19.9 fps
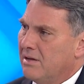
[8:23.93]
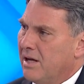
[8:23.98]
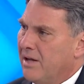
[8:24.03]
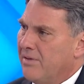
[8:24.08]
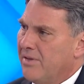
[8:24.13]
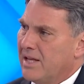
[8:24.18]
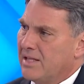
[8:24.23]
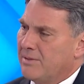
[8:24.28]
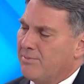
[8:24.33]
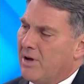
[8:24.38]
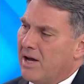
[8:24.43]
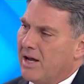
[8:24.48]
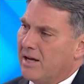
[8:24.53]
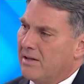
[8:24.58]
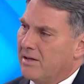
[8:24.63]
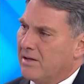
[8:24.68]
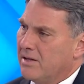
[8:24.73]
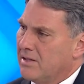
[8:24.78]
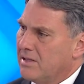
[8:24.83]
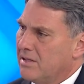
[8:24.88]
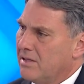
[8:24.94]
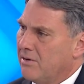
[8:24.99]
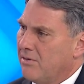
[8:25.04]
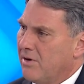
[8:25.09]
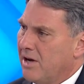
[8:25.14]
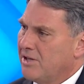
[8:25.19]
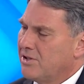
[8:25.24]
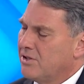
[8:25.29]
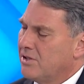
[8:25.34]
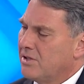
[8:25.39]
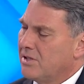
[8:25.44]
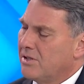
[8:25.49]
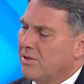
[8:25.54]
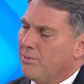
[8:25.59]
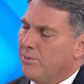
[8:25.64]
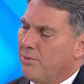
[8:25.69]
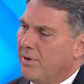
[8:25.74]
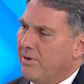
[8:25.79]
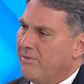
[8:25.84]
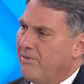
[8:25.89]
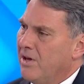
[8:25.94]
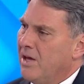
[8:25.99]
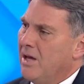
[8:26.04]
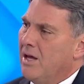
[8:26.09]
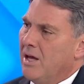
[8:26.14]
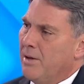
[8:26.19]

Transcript: and that's part of the considerations that we've